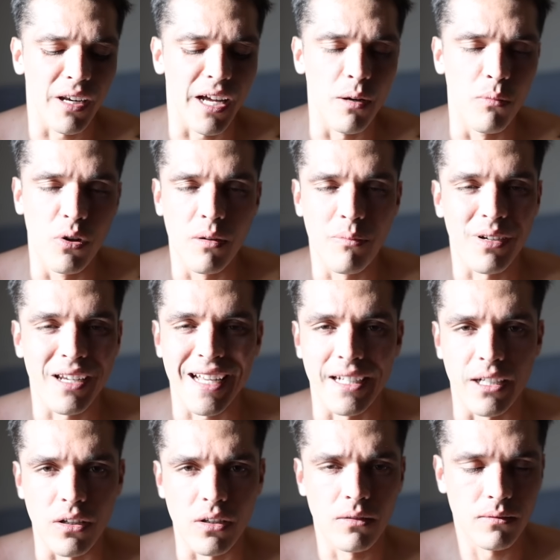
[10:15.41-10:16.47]
Playboy,
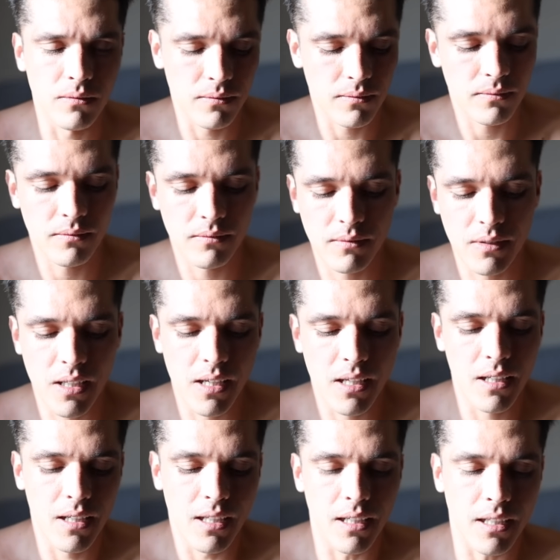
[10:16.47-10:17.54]
playgirl.
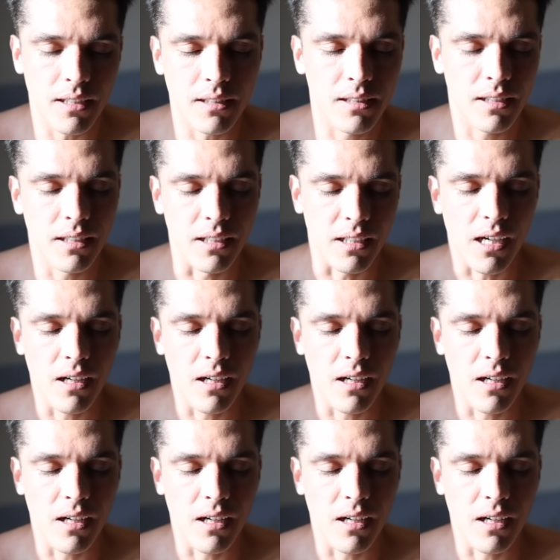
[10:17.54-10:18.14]
Let's see.